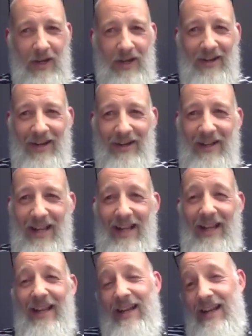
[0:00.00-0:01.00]
you know,
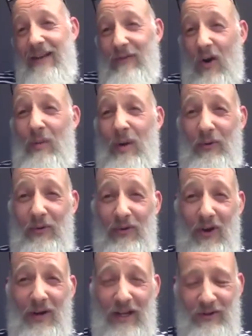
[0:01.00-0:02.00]
and I've got a bit more
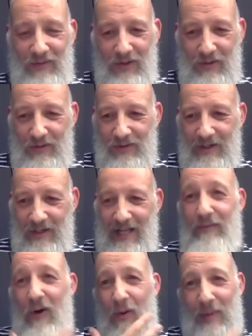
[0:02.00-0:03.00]
knowledge, of course, and I've
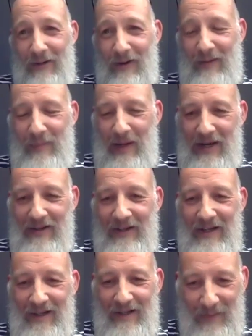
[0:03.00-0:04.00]
got a big grey beard
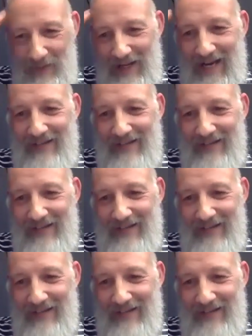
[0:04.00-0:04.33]
and a bald head